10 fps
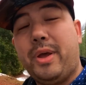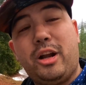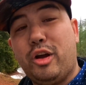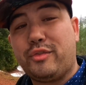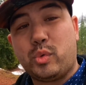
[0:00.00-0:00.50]

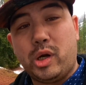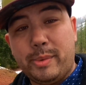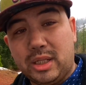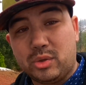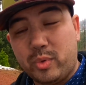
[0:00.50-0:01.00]
I don't have to worry
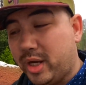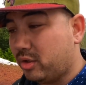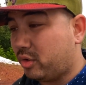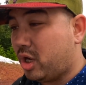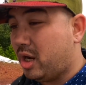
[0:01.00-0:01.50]
about the
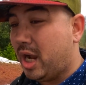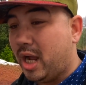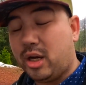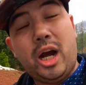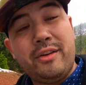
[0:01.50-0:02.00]
regular
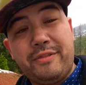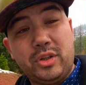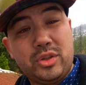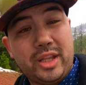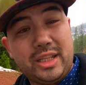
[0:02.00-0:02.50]
cotton
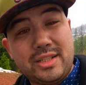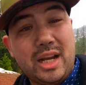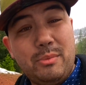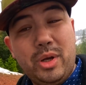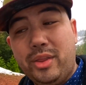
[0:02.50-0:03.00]
filter that these
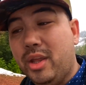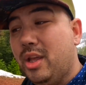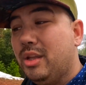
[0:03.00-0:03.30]
come with.